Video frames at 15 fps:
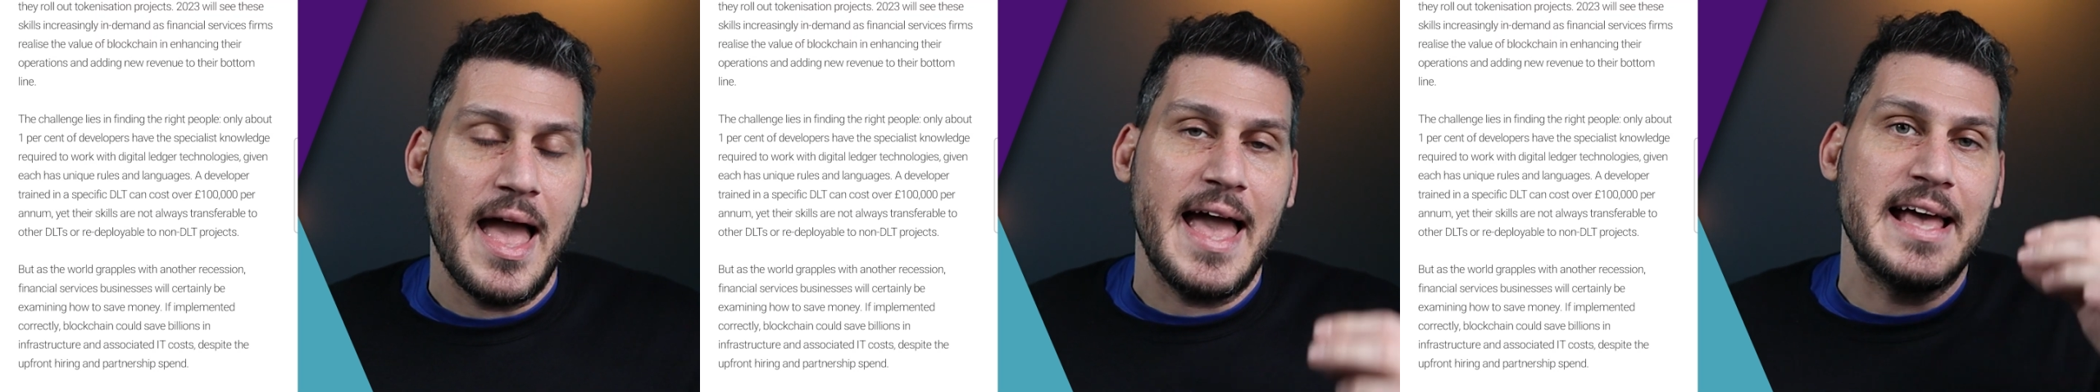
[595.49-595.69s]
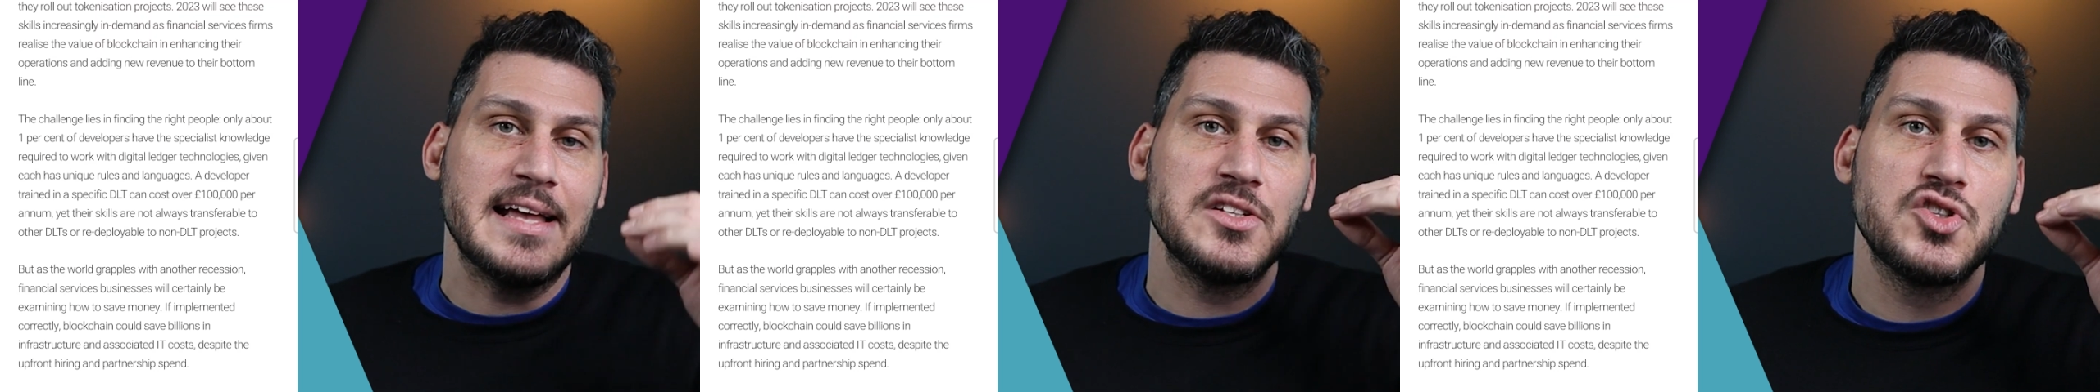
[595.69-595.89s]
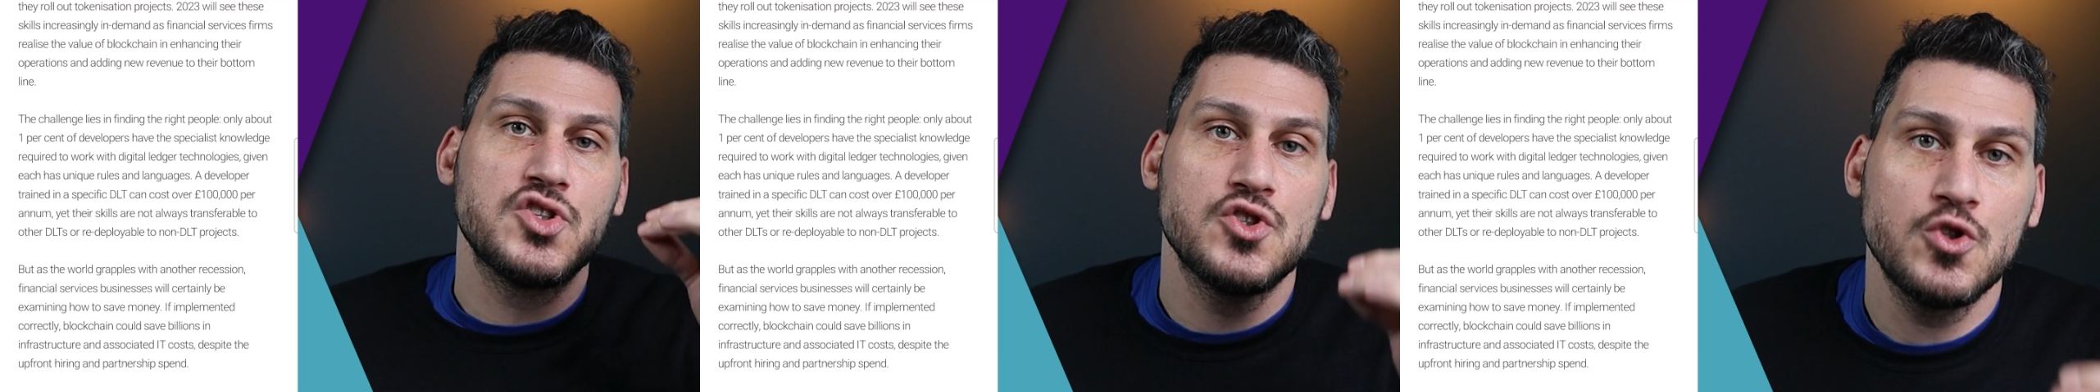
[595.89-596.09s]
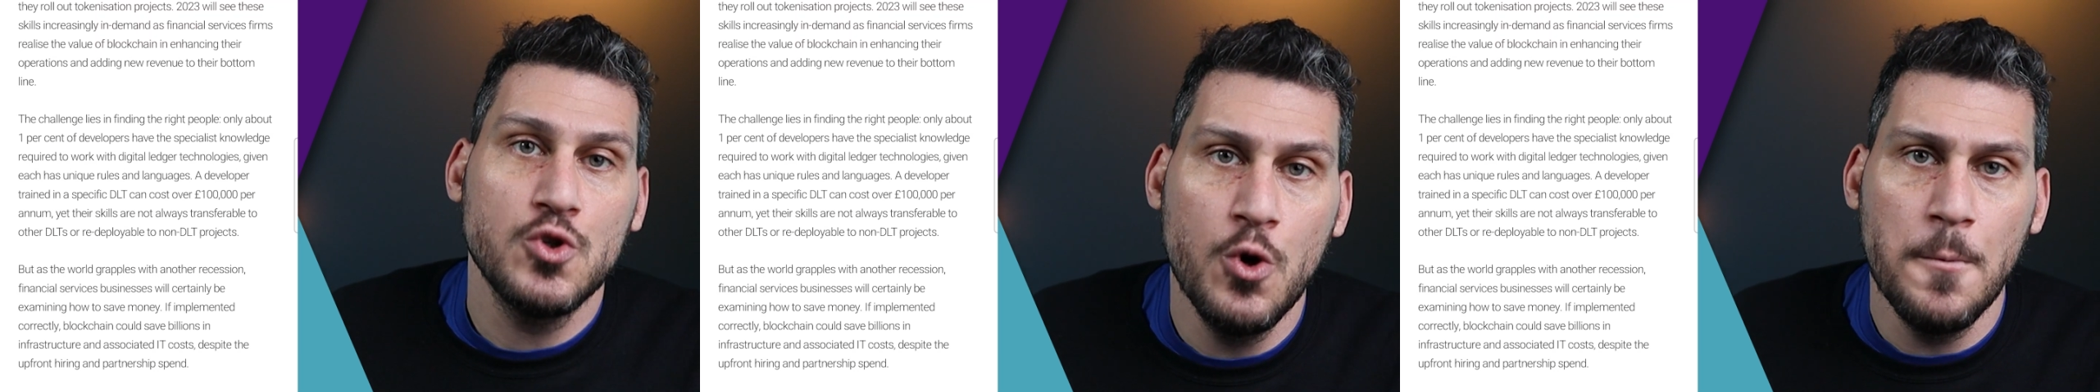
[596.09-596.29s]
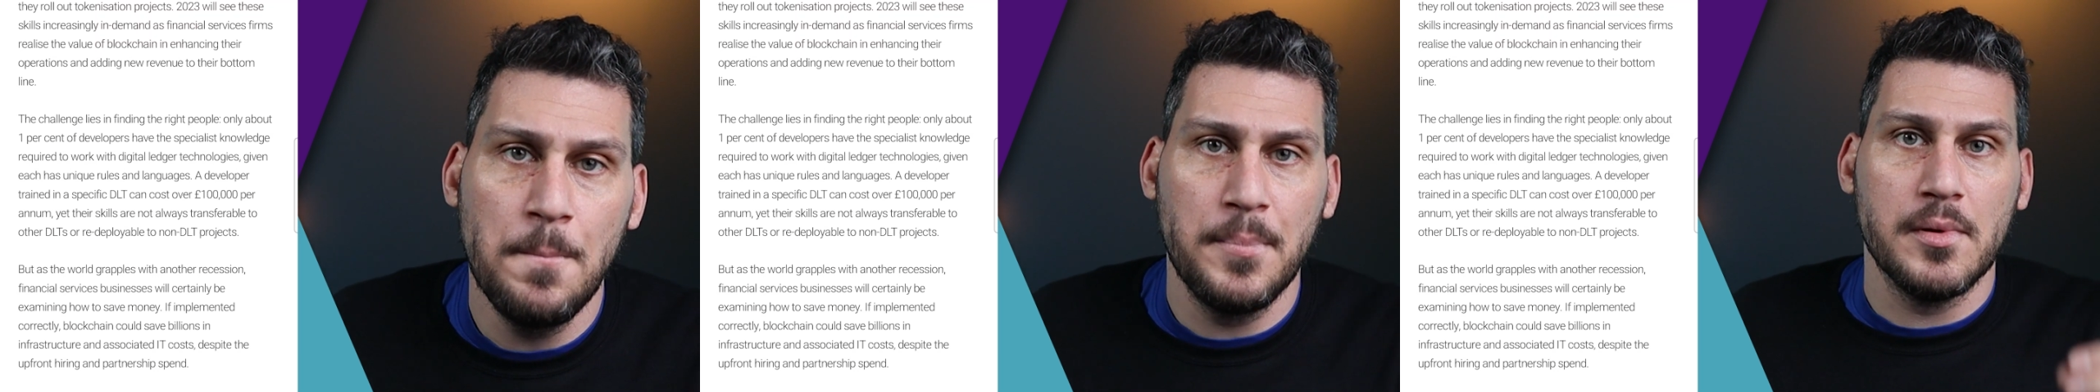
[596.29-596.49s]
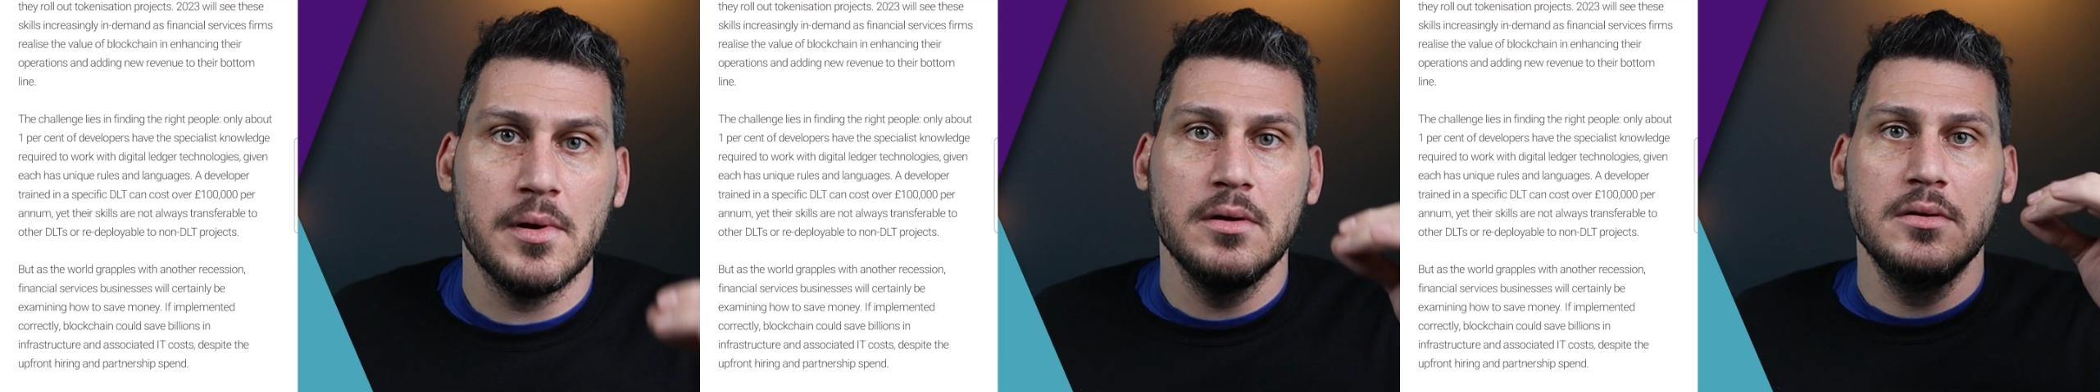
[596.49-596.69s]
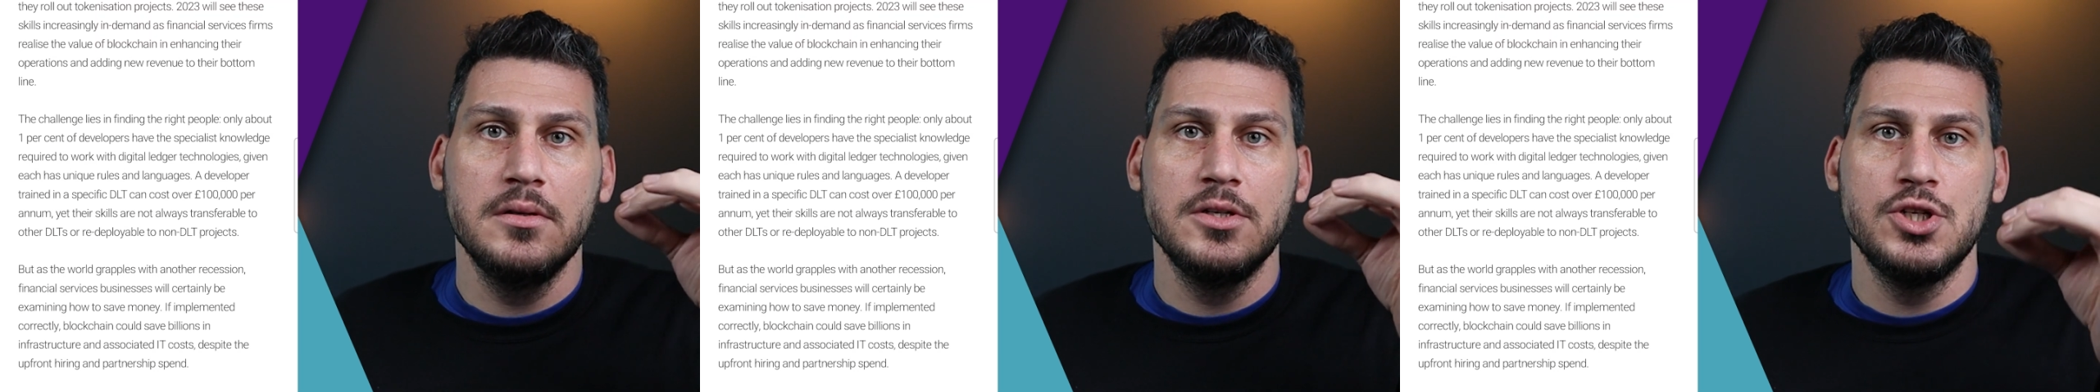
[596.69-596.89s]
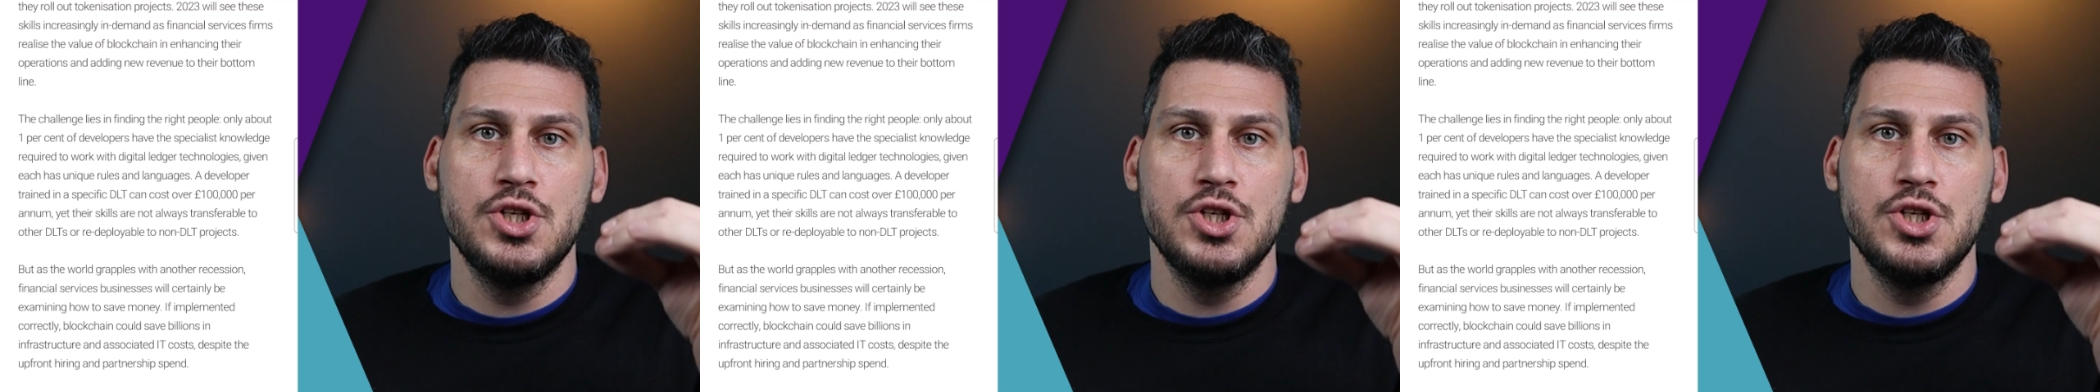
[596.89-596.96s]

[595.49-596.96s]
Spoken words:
and super